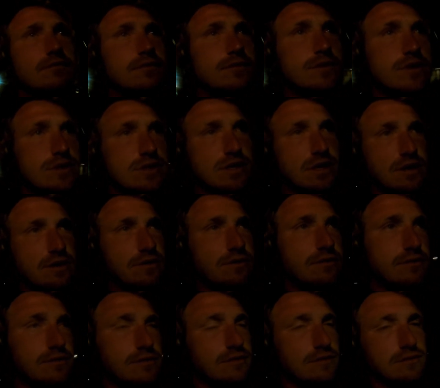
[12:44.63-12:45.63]
So
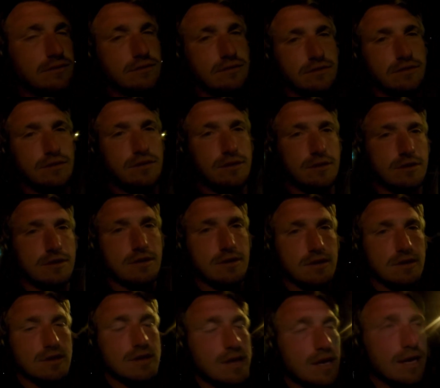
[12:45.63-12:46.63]

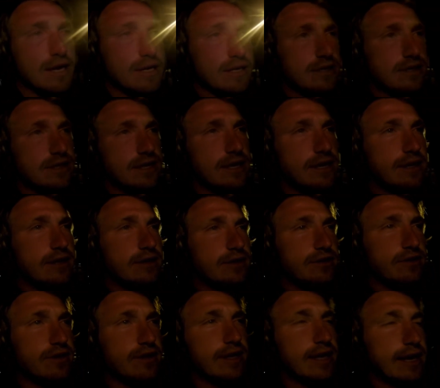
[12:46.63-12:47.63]
I decided to
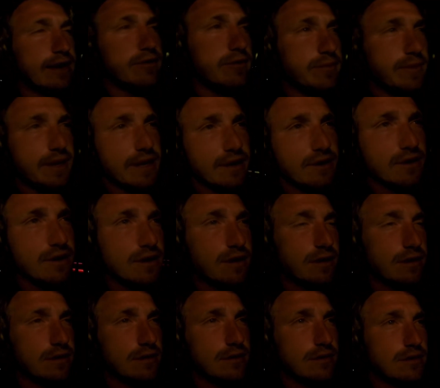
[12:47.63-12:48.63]
turn the camera back
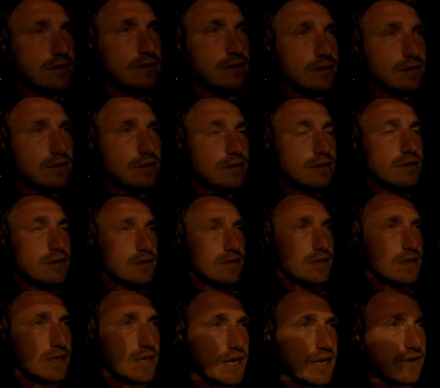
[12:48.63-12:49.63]
on
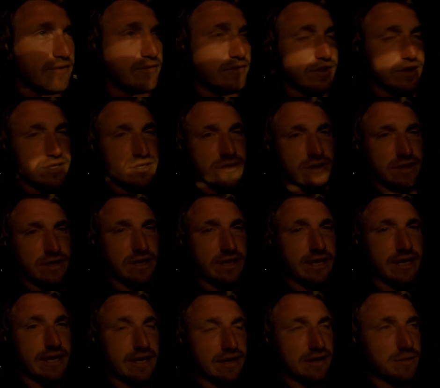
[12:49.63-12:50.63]
after I started
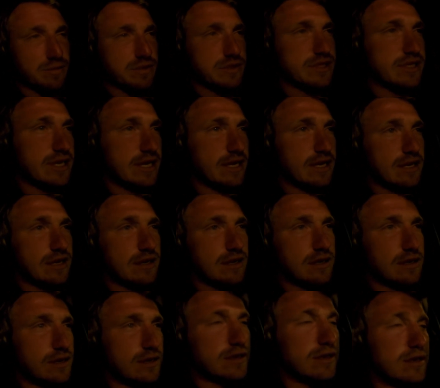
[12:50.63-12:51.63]
getting upset.
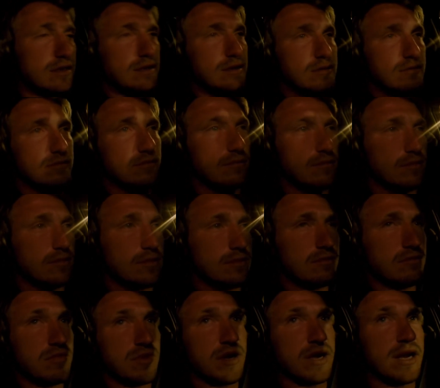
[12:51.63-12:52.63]

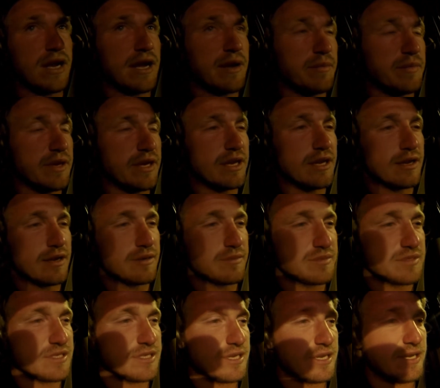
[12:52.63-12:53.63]
But, I mean, not
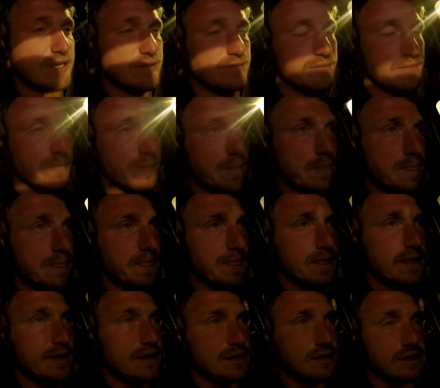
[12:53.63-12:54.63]
upset.
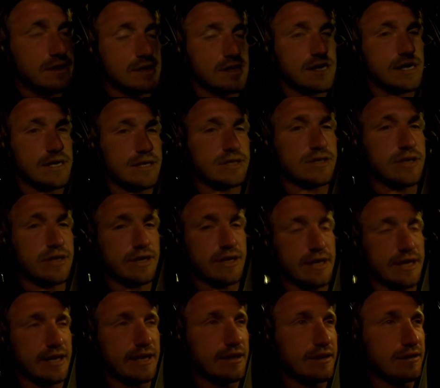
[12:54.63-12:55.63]
I started
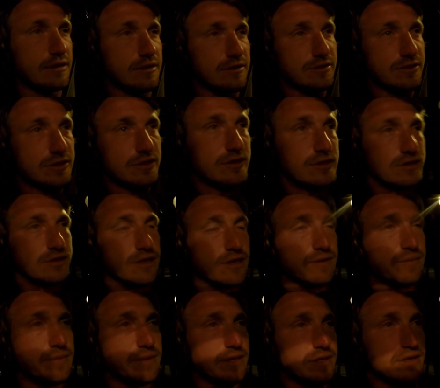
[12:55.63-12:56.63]
getting a little choked
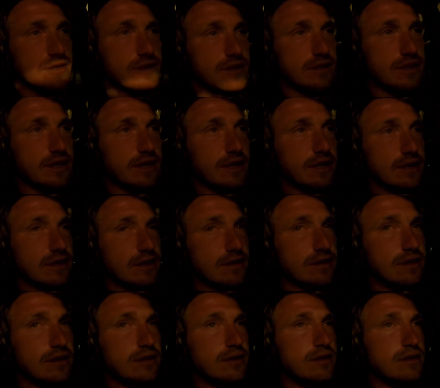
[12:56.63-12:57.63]
up because, like,
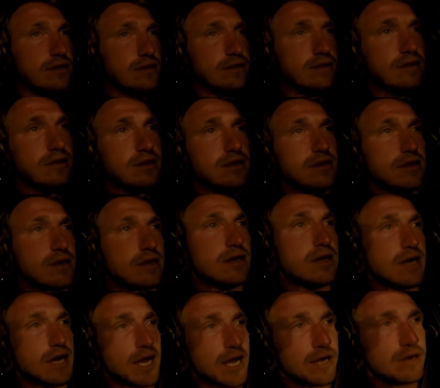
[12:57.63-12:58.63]

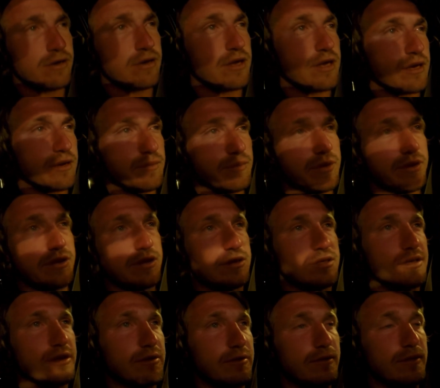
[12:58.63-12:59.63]
I don't know how to put
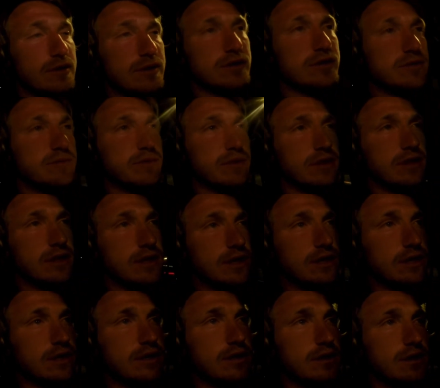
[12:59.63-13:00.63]
this into words, but, like,